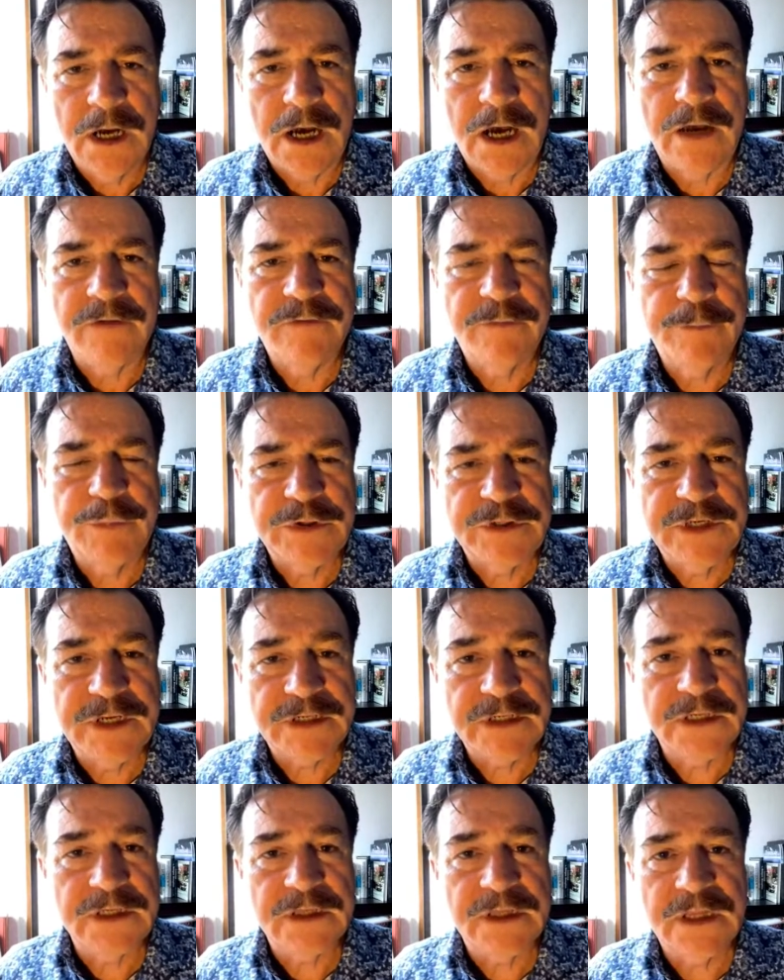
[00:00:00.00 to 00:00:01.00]
I've
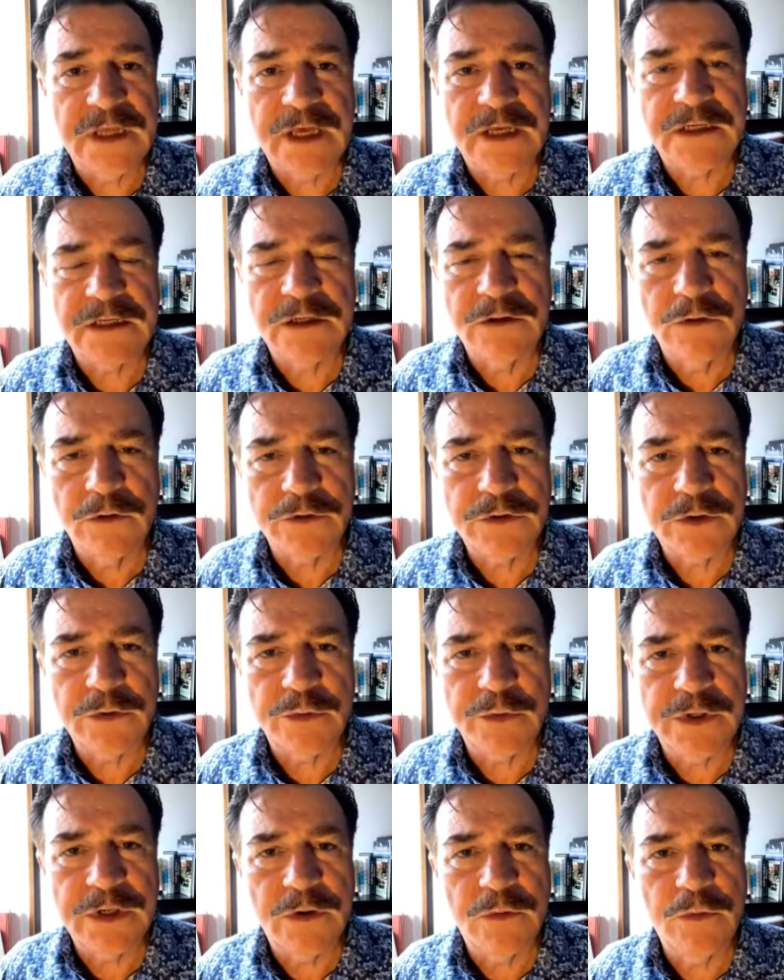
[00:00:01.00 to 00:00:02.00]
predicted that North
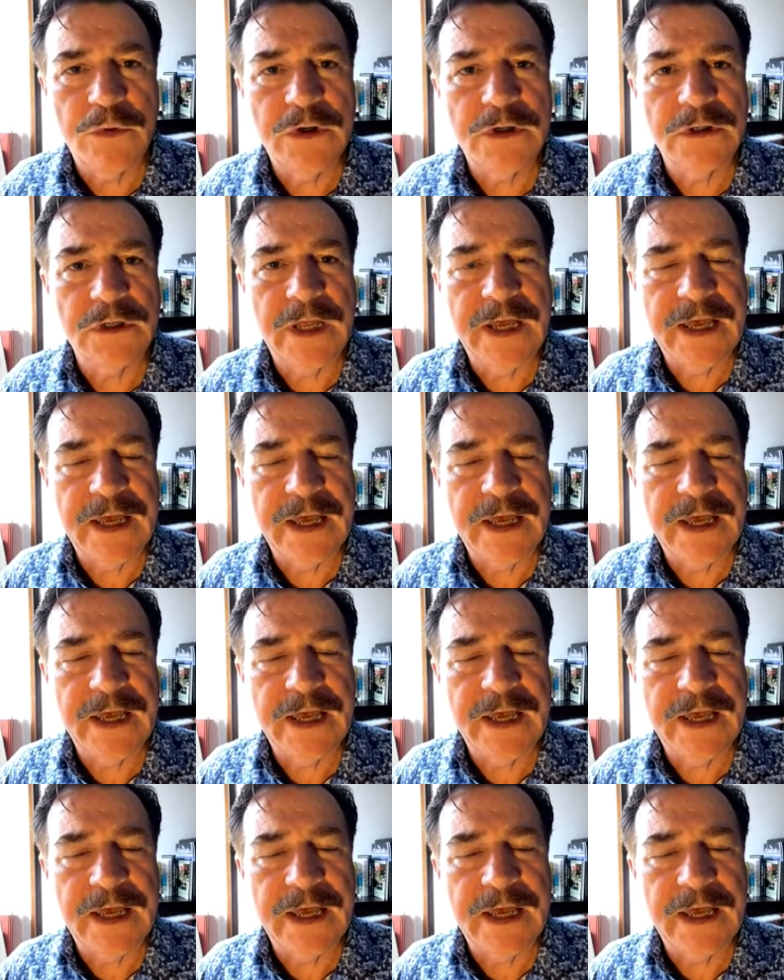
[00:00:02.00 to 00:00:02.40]
Korea will